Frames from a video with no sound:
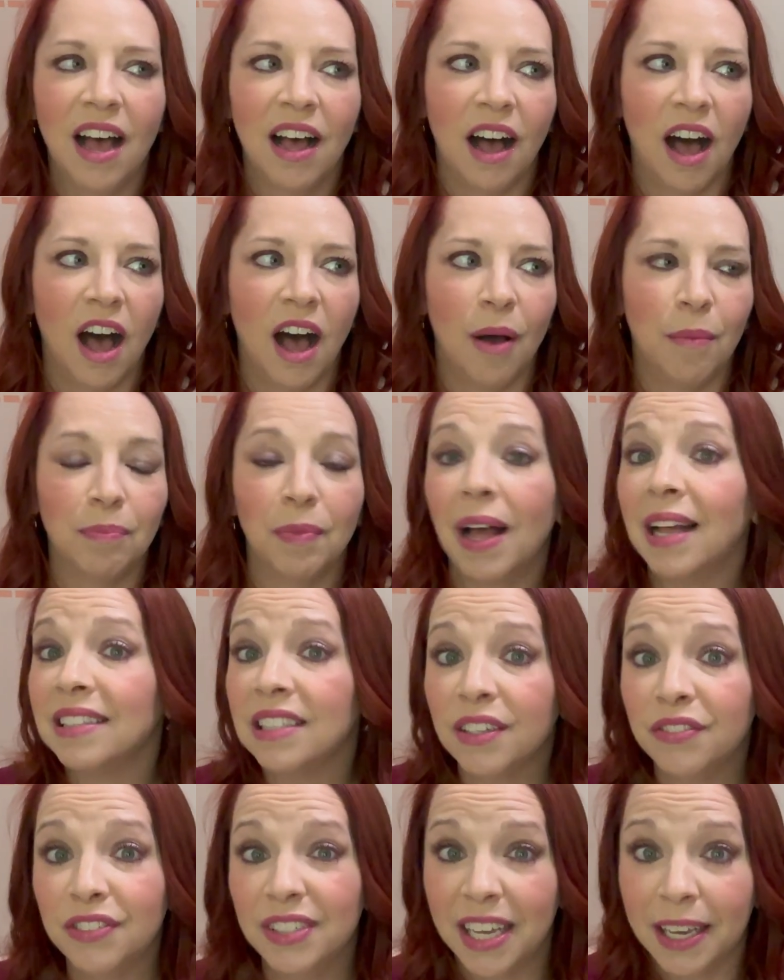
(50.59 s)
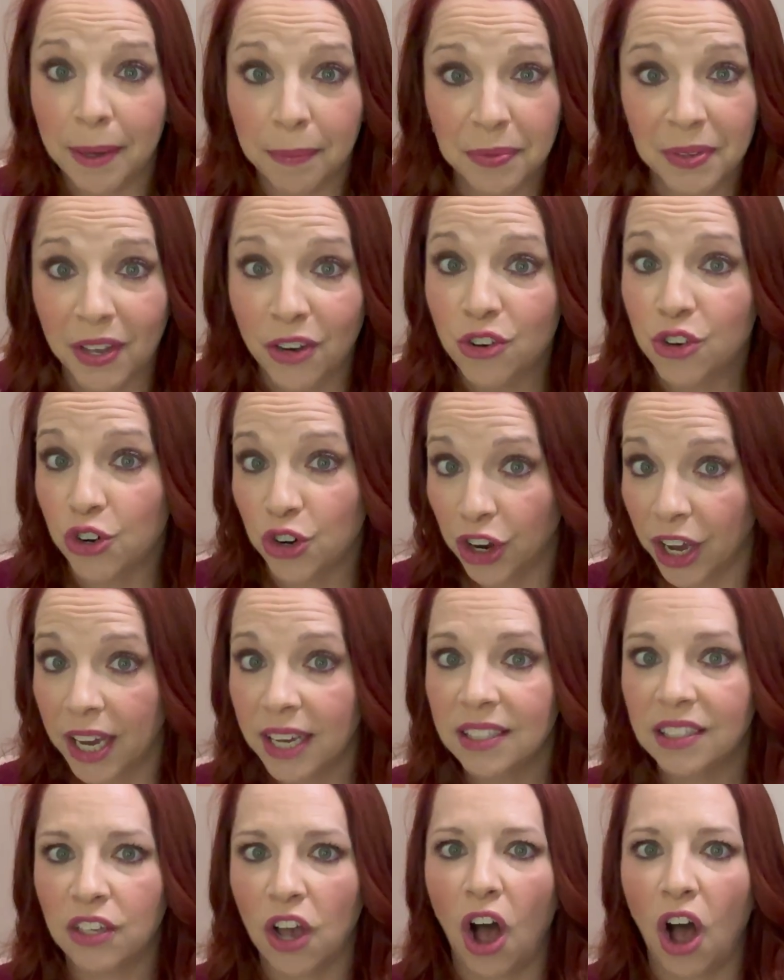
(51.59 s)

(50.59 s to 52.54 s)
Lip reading: lots of tips and tricks